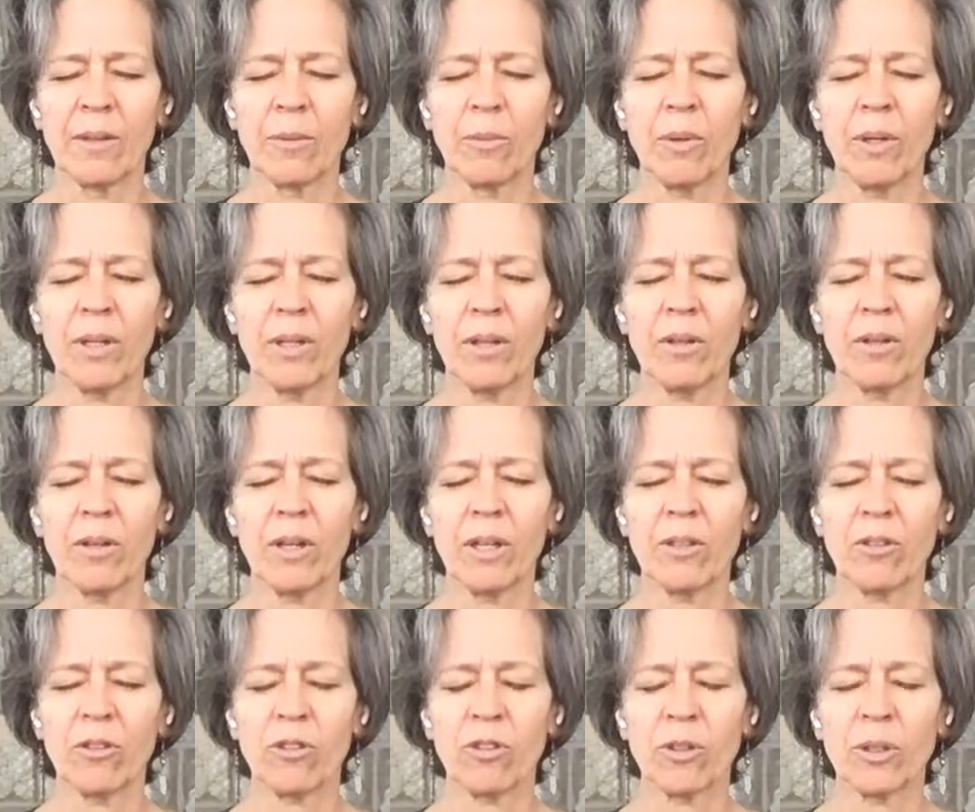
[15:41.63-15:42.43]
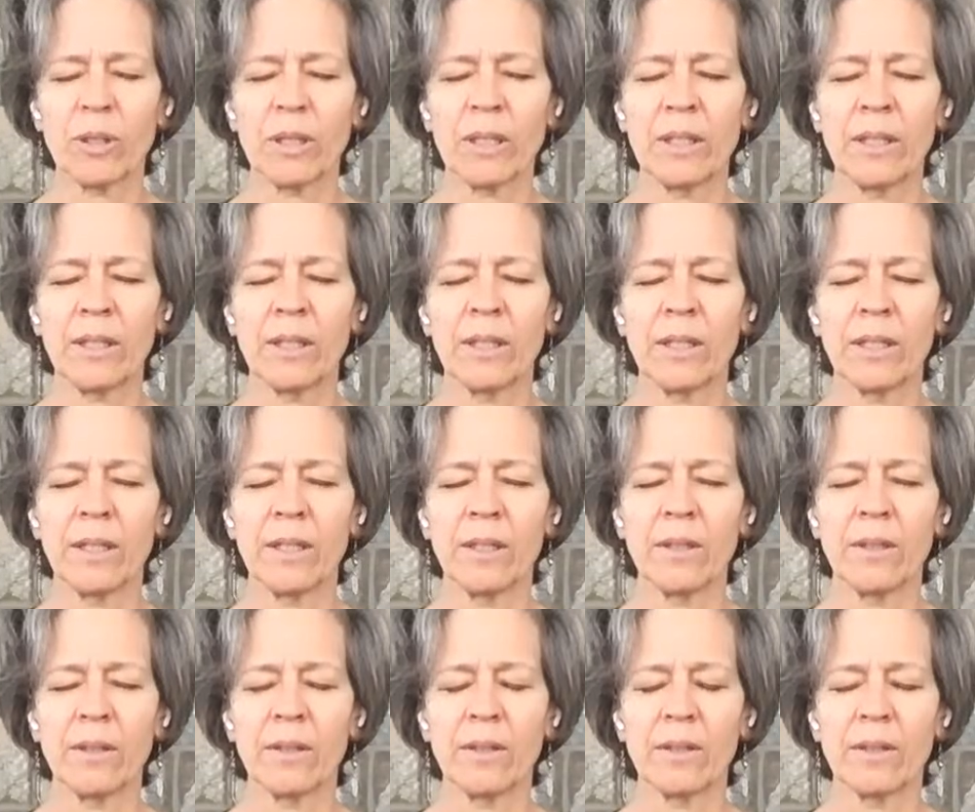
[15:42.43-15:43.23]
what thoughts are
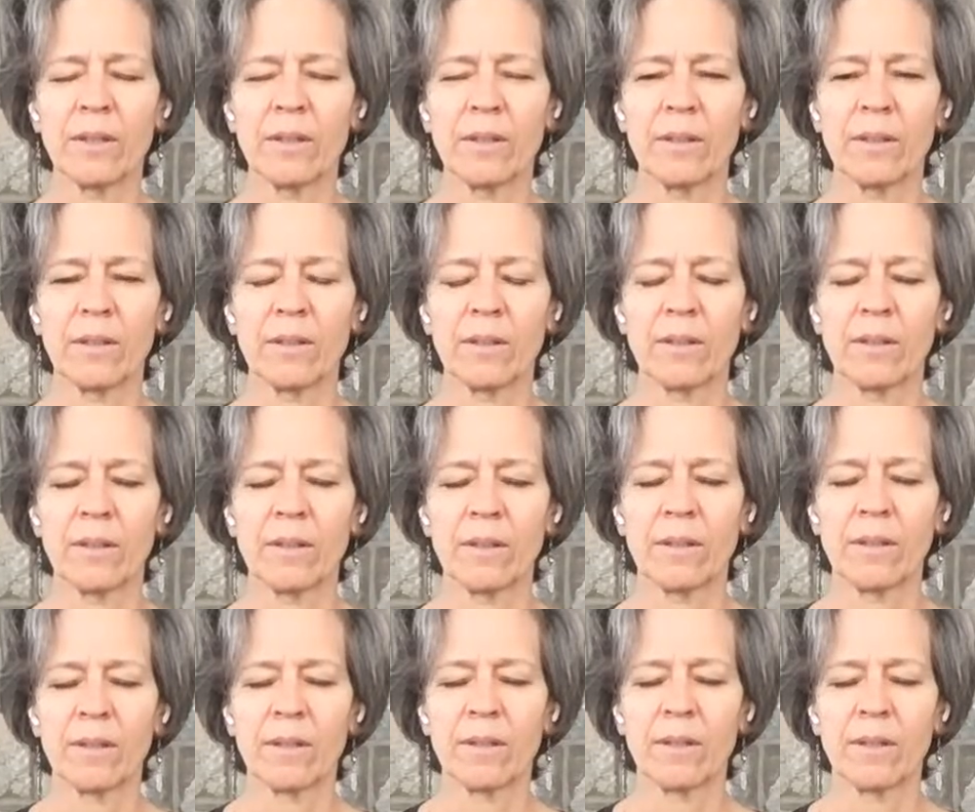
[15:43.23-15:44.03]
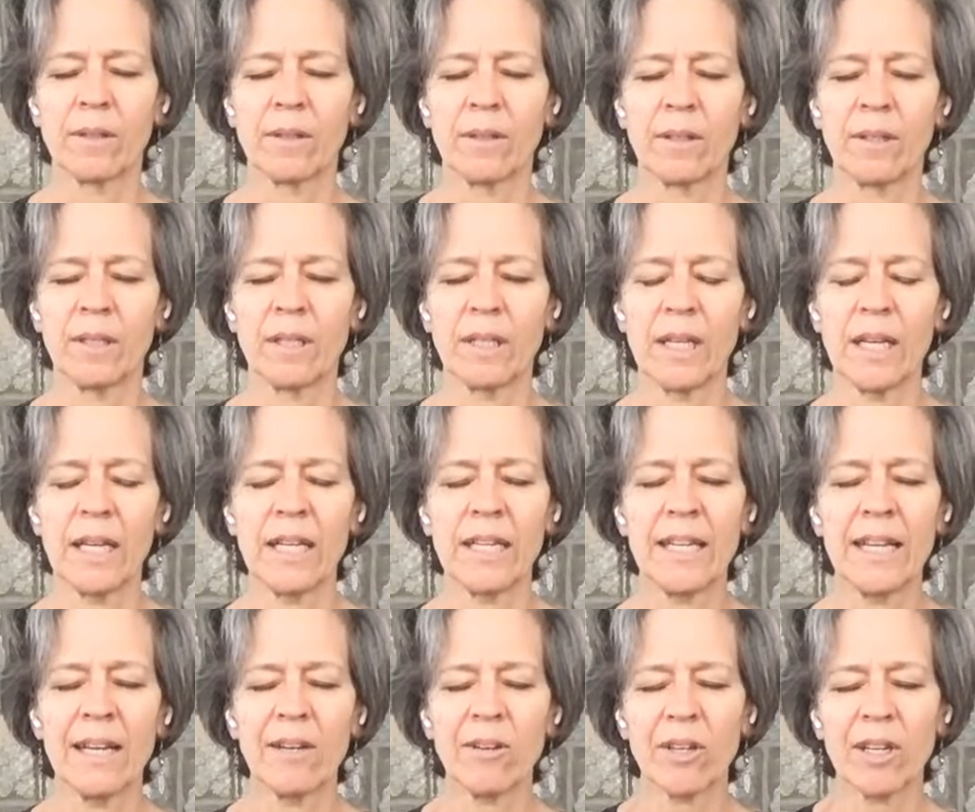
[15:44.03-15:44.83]
here.
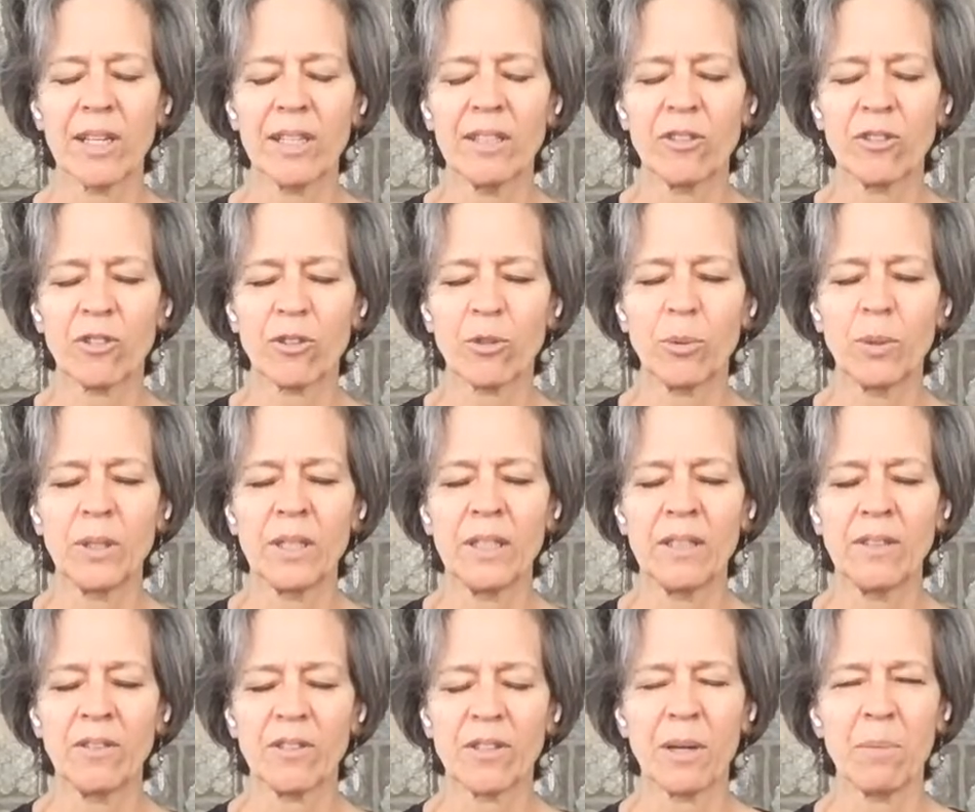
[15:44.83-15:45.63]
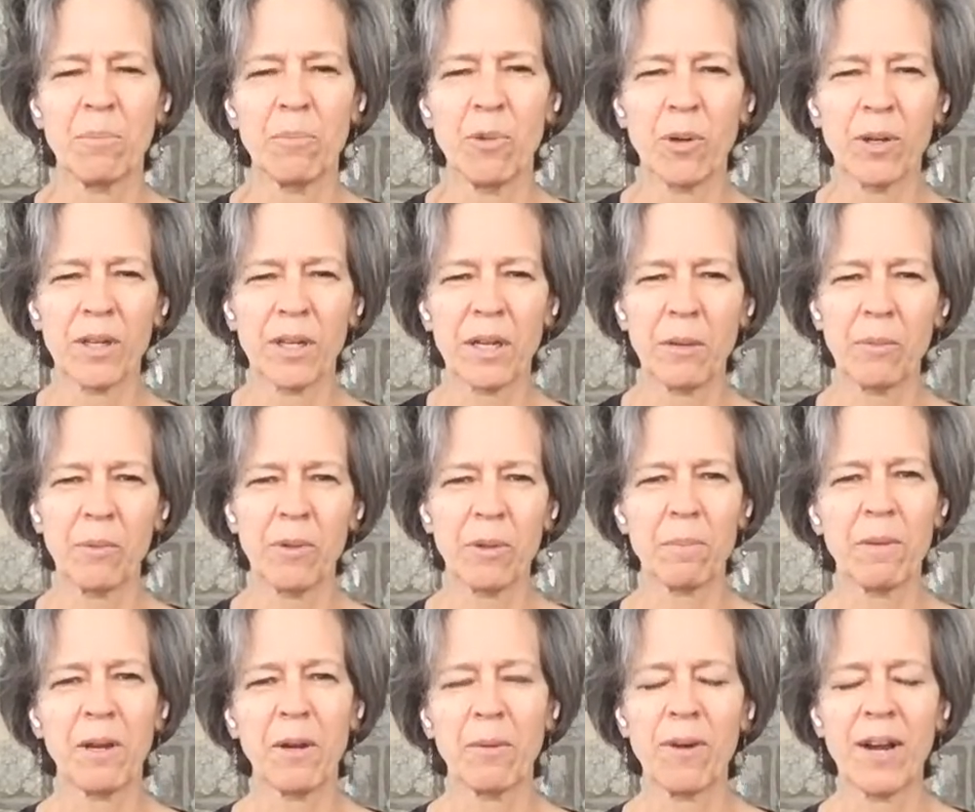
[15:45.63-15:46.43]
And now kind of squeeze, I'm working
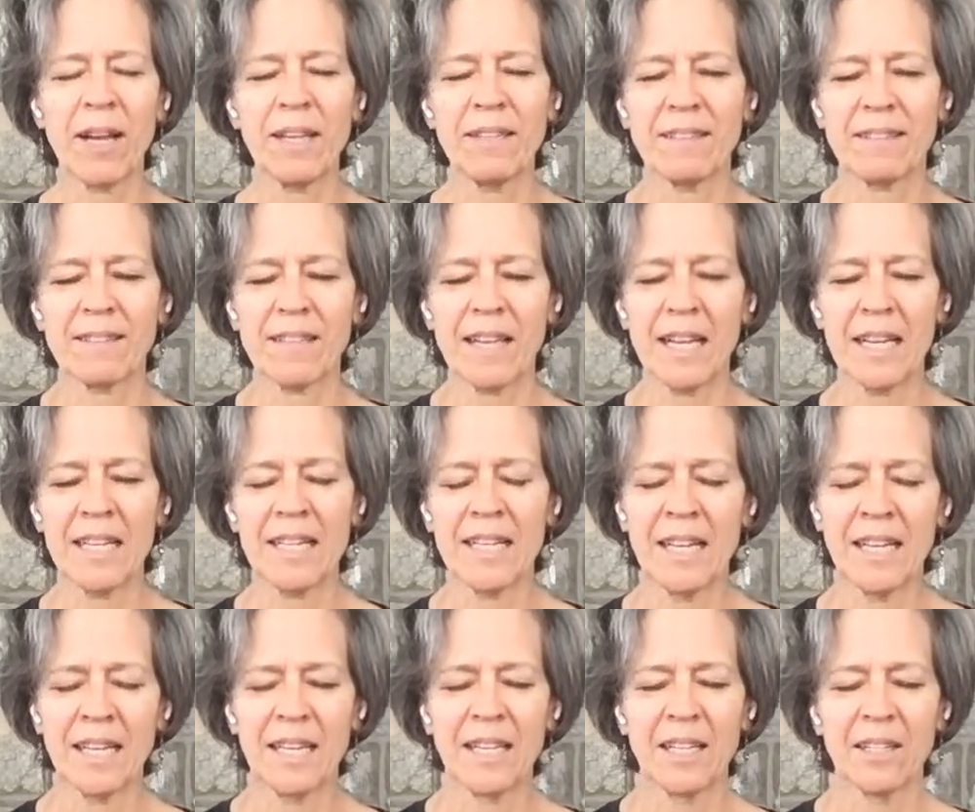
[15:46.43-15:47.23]
with my right side.